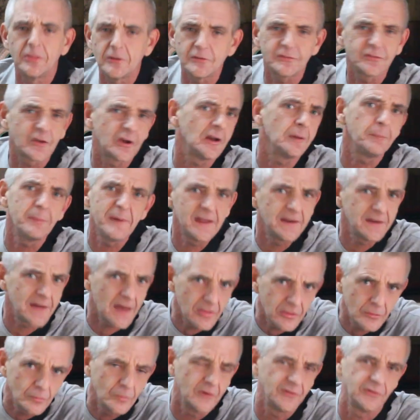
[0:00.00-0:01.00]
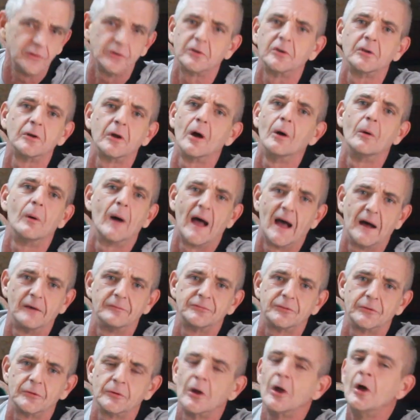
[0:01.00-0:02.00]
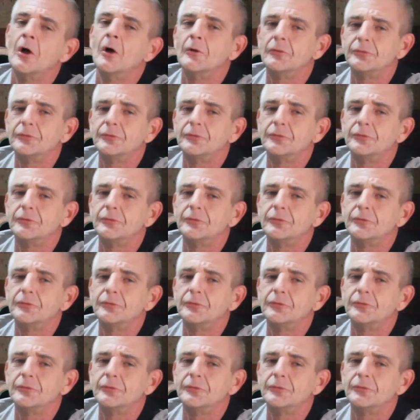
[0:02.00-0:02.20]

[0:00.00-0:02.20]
There's going to be another one you can go after.